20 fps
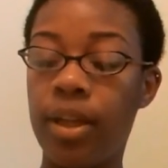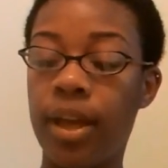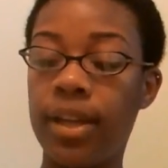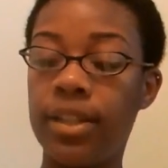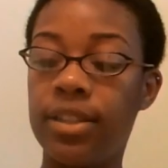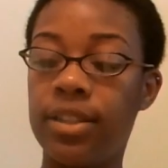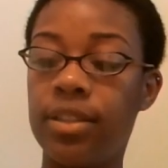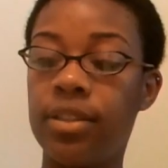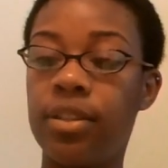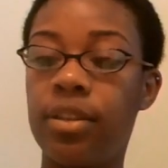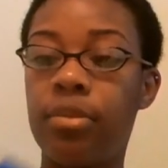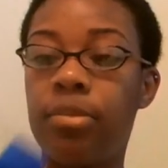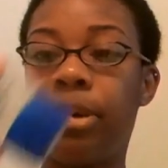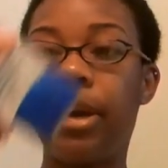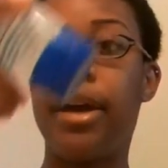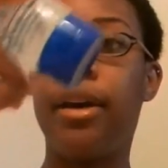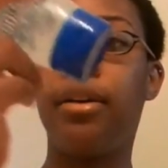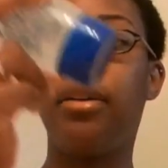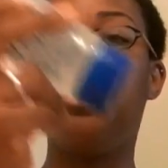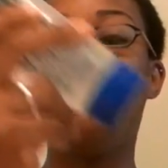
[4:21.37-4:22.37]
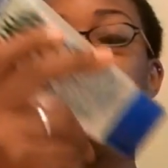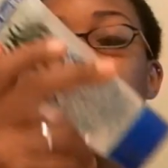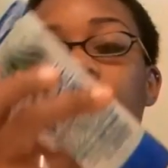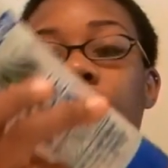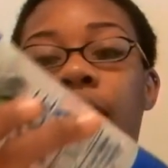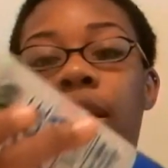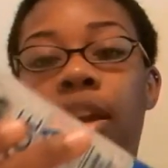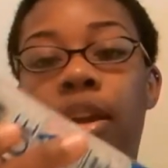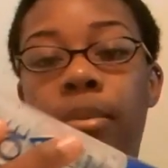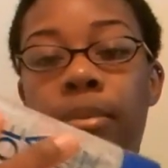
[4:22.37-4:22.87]
I took about
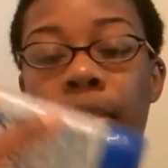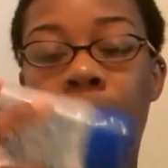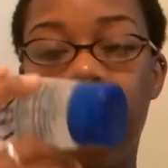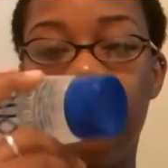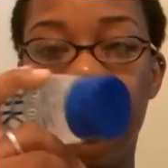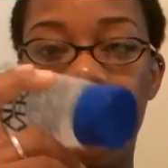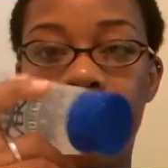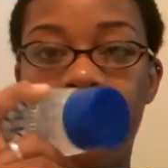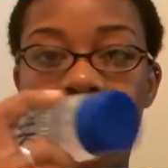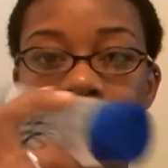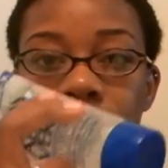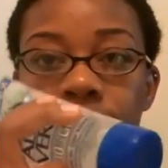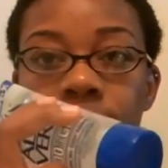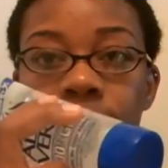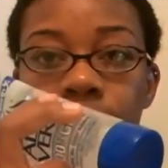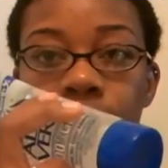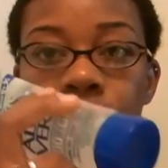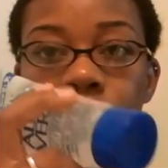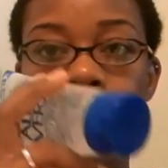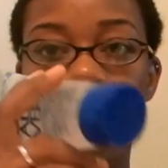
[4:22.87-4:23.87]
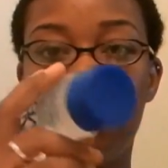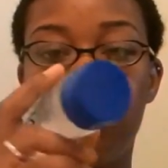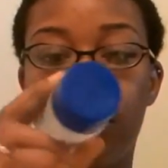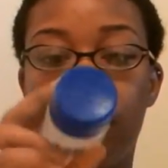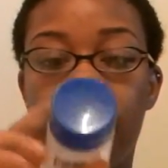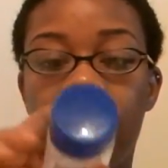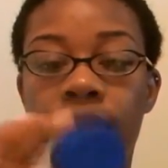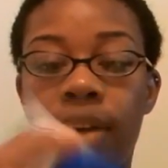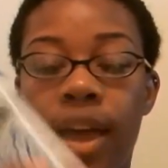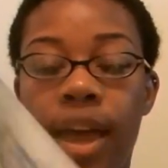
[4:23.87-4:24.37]
maybe a teaspoon of